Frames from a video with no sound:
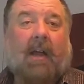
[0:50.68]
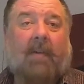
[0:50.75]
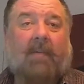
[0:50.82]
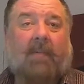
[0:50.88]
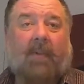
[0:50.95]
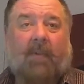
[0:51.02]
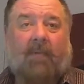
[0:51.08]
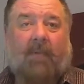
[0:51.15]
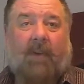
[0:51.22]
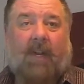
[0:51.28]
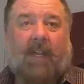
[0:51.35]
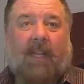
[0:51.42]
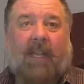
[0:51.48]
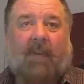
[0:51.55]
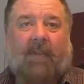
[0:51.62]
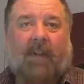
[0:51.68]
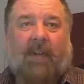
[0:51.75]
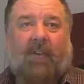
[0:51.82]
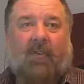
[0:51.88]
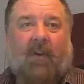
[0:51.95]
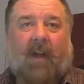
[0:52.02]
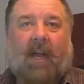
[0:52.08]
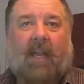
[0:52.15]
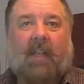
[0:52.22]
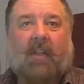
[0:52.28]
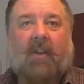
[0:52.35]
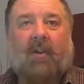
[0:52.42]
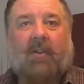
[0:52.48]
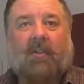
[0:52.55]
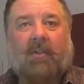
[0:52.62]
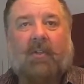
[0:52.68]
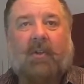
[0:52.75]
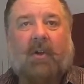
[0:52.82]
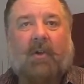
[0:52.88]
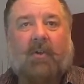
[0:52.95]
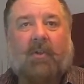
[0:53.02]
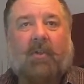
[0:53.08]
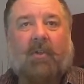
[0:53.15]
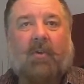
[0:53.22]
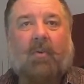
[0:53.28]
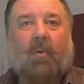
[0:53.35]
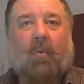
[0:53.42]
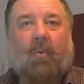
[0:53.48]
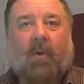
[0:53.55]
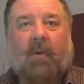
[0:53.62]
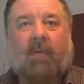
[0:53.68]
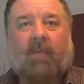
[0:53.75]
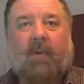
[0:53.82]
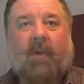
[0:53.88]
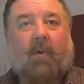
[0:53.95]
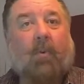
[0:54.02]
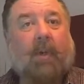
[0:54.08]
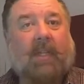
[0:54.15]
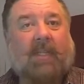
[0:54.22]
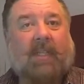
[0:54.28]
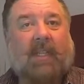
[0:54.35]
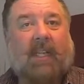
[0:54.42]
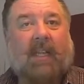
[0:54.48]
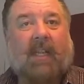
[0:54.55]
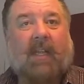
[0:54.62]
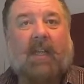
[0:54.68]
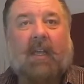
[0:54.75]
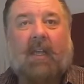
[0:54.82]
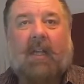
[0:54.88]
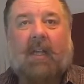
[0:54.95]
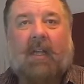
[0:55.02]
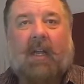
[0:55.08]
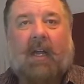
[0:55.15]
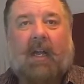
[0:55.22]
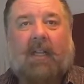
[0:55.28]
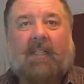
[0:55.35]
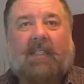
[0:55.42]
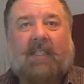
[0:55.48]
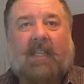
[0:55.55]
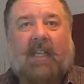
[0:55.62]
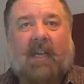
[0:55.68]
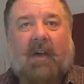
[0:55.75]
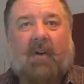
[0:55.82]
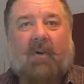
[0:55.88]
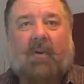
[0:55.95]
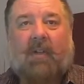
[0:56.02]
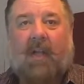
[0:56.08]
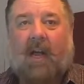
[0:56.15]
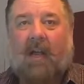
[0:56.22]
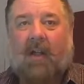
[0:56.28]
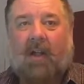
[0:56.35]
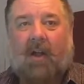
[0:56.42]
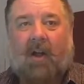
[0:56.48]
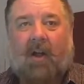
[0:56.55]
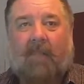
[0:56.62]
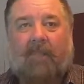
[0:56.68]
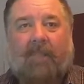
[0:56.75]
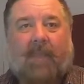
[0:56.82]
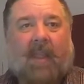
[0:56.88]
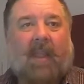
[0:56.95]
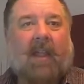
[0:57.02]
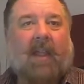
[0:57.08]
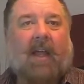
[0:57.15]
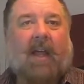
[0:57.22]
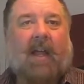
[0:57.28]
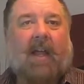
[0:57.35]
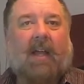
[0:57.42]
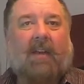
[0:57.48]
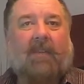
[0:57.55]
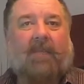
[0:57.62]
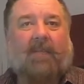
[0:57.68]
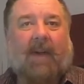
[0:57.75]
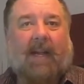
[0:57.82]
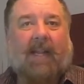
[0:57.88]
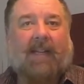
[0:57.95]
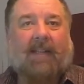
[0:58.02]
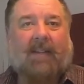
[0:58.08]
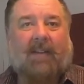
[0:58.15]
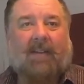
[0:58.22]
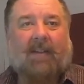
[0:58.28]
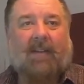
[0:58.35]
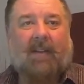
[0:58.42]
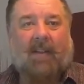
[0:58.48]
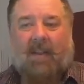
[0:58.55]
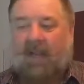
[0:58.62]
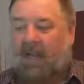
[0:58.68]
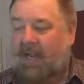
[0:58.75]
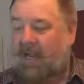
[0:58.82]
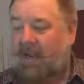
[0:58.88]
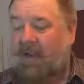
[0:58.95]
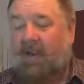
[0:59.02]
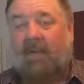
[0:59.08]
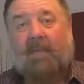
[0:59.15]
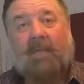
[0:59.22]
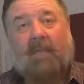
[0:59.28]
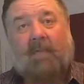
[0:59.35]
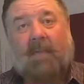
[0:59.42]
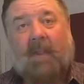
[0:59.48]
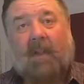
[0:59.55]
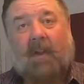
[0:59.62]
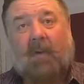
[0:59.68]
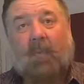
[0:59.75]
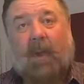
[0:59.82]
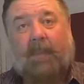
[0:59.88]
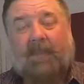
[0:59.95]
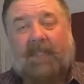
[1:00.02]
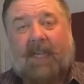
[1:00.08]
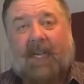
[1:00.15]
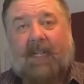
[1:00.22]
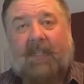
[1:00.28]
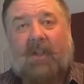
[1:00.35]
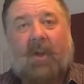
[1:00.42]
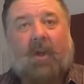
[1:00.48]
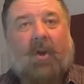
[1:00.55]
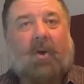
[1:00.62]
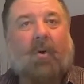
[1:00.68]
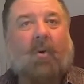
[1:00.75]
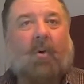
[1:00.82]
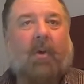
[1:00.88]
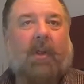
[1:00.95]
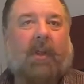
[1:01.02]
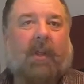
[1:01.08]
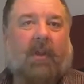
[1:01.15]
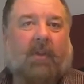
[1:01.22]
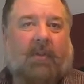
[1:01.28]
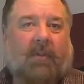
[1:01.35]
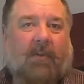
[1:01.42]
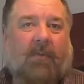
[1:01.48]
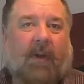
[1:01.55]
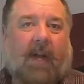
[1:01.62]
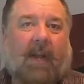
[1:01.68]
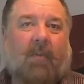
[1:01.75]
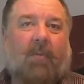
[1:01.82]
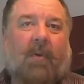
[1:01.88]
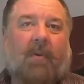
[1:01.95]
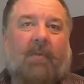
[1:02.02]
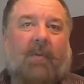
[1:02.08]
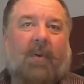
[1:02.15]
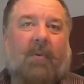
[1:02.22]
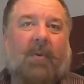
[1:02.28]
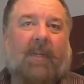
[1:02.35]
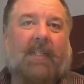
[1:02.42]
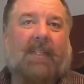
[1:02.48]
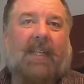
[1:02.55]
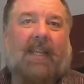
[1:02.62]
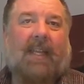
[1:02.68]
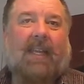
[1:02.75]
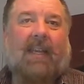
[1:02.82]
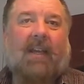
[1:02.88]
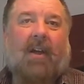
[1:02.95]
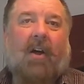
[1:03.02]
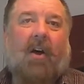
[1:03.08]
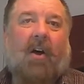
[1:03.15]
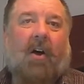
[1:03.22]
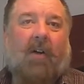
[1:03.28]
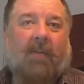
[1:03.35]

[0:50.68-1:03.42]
feel free to give it a try. You can also go to woodinvillewhiskeyco.com to find their website, or you can also find Woodinville Whiskey on